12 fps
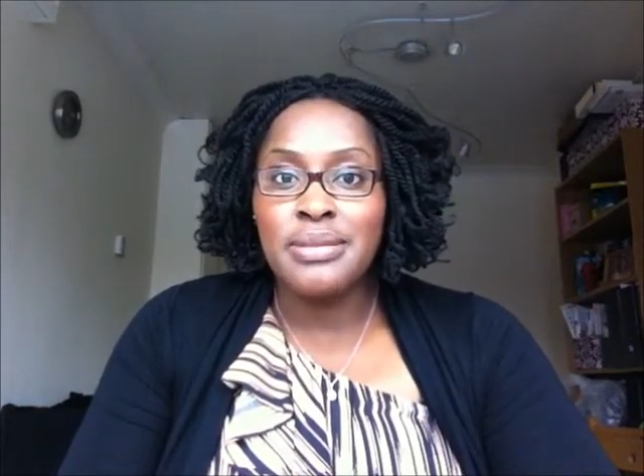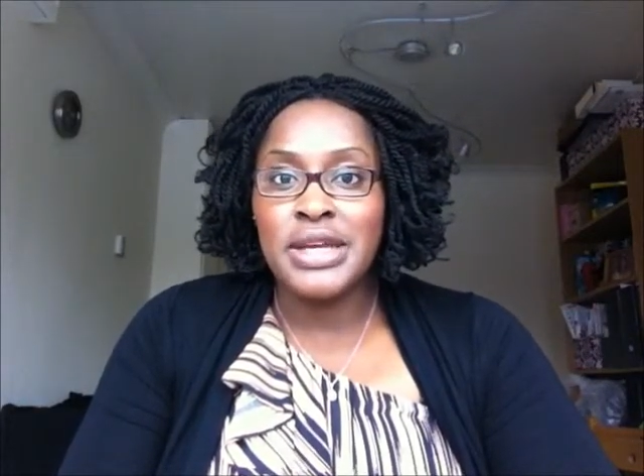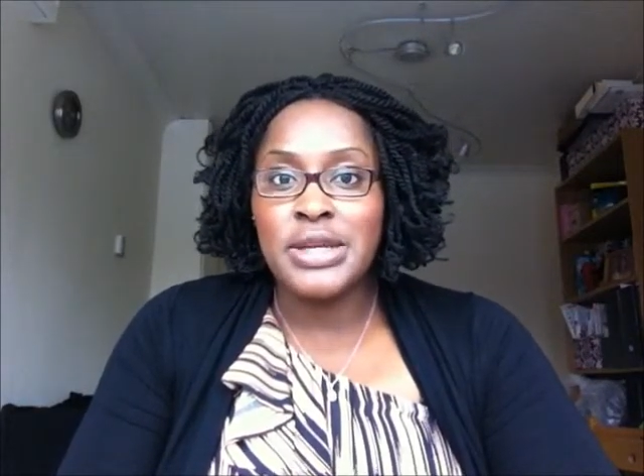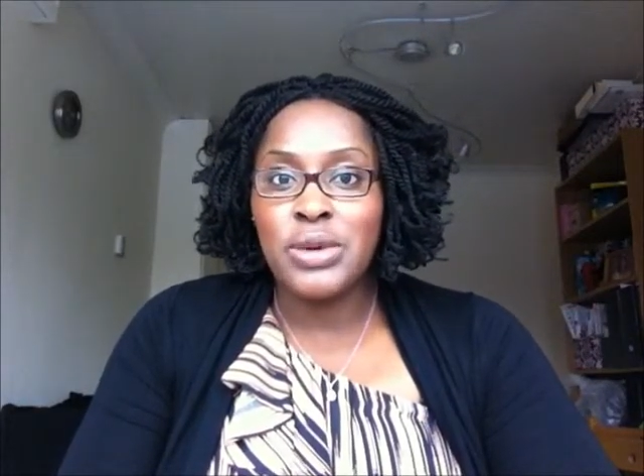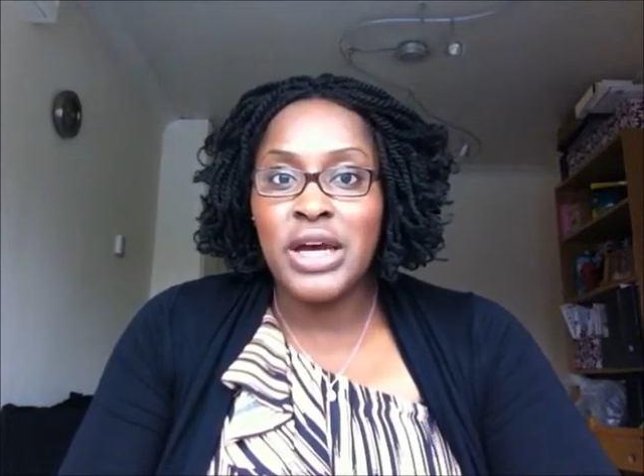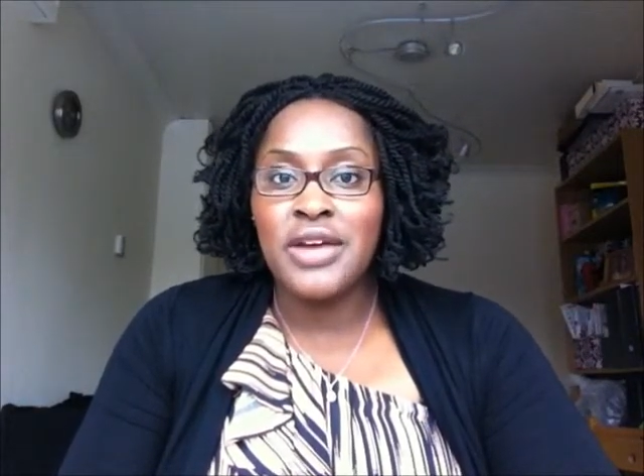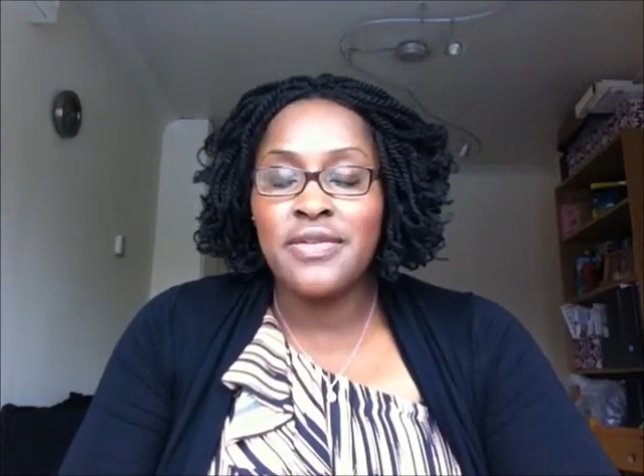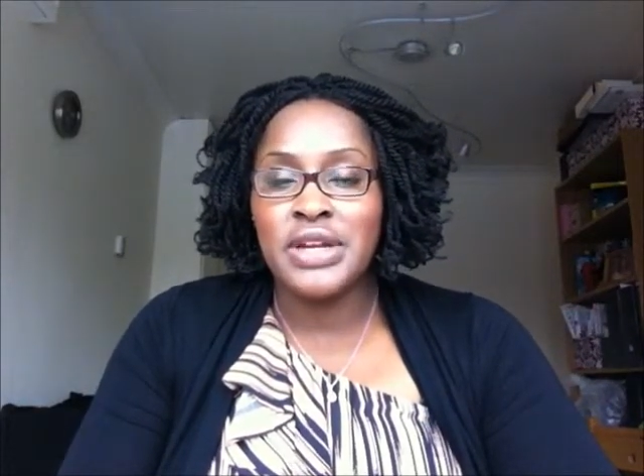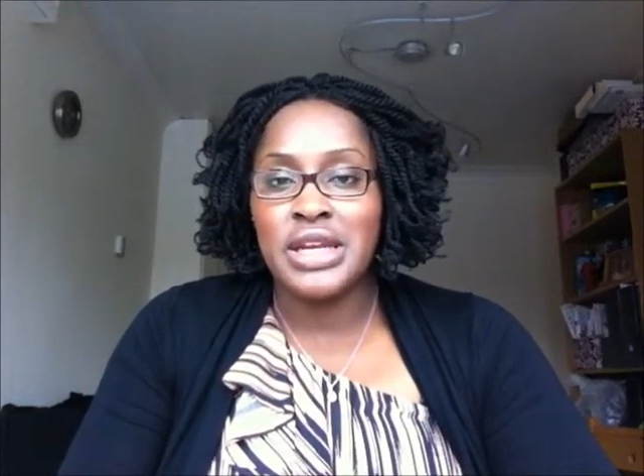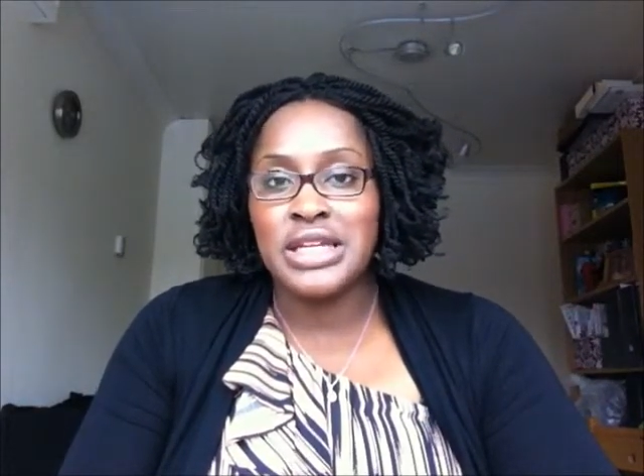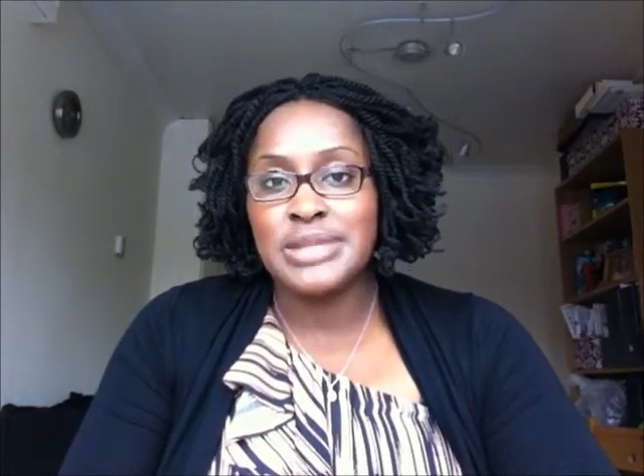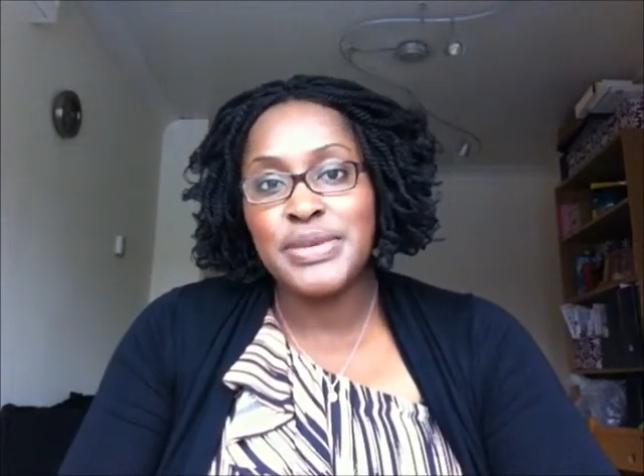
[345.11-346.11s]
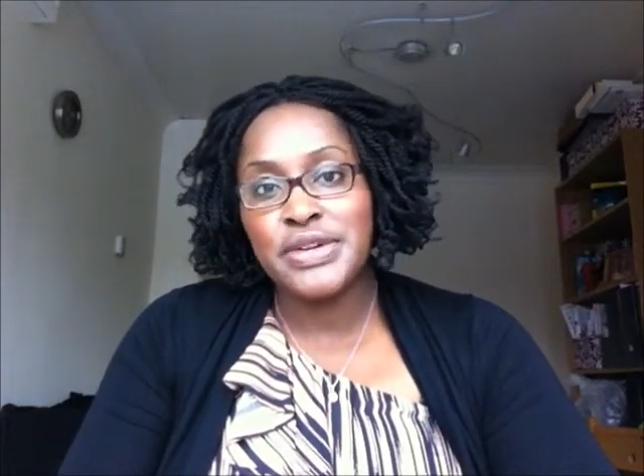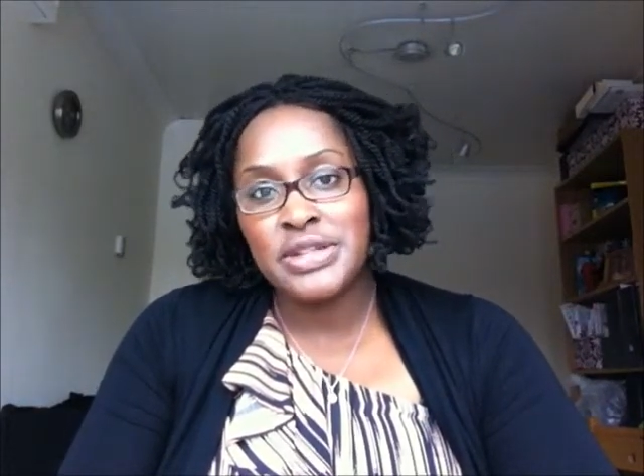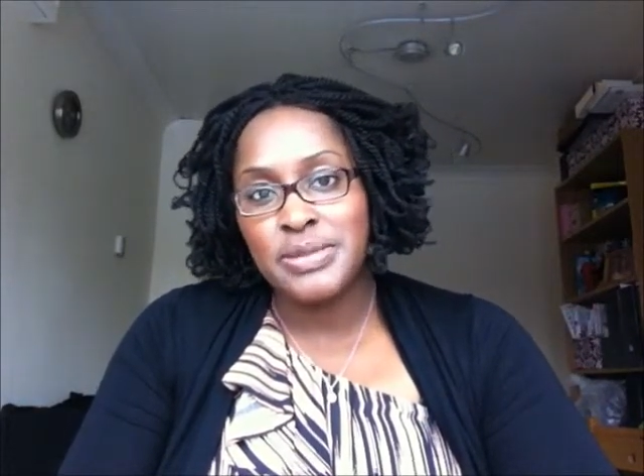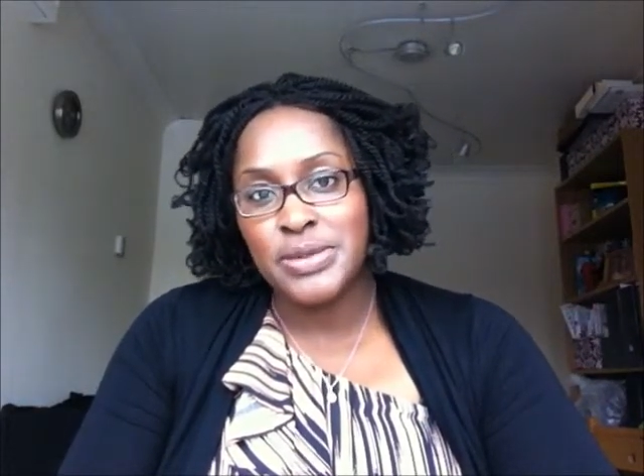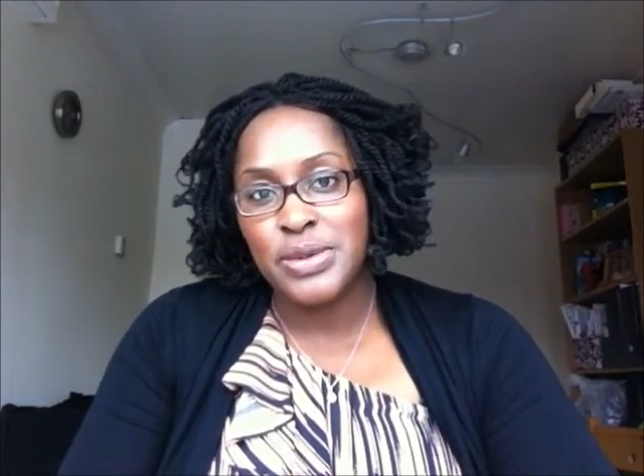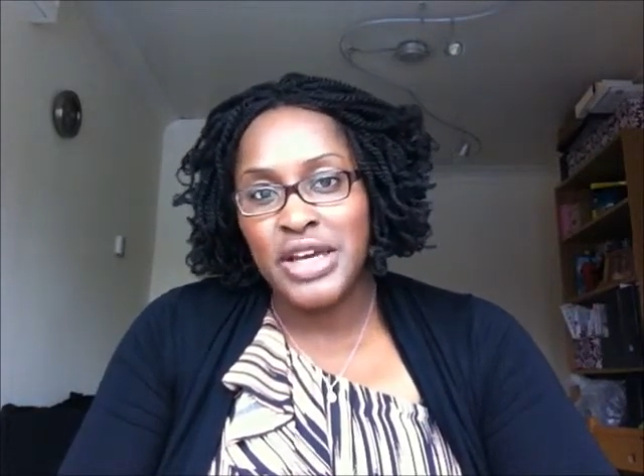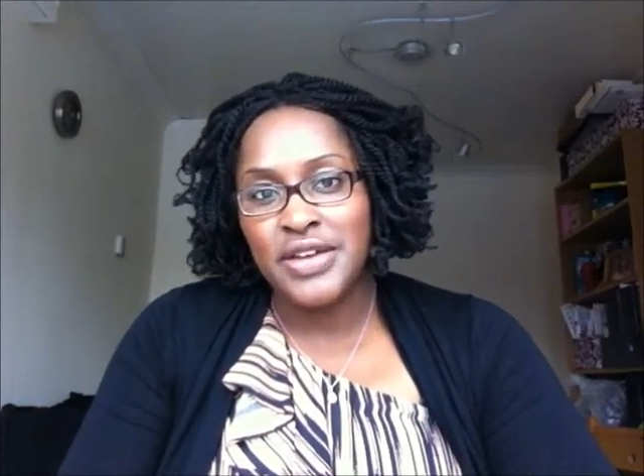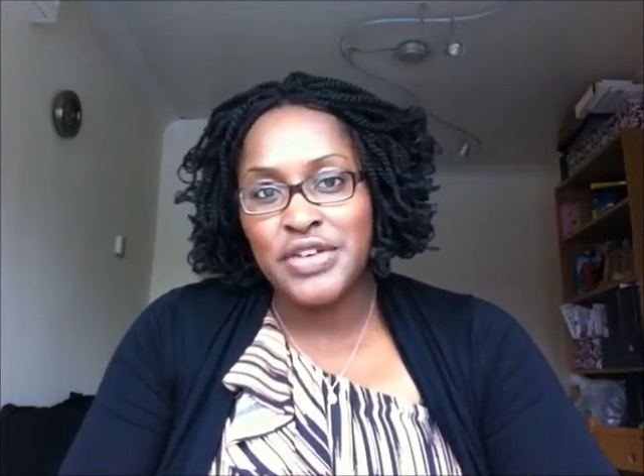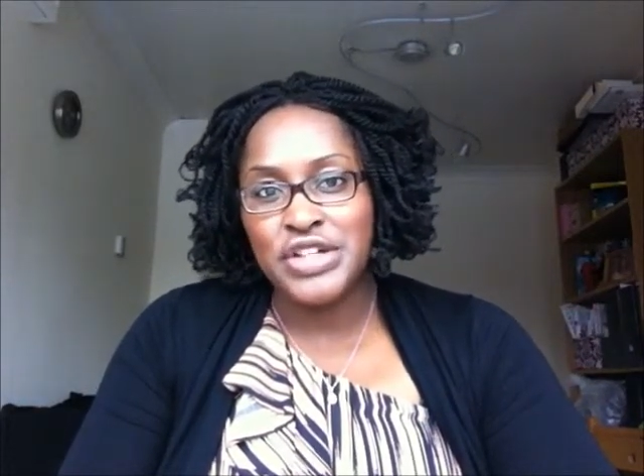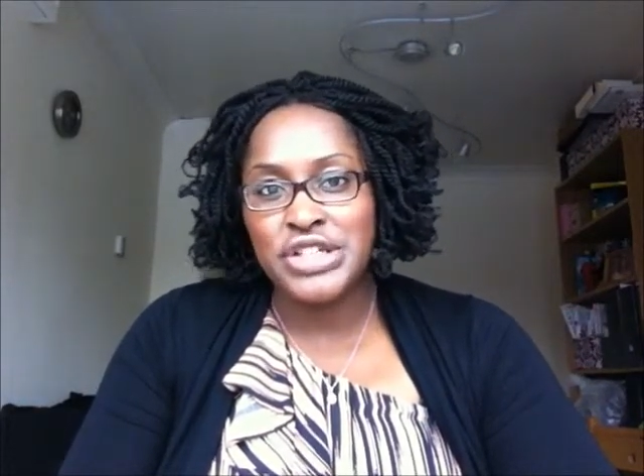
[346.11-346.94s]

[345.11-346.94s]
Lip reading: midwife and an experienced midwife,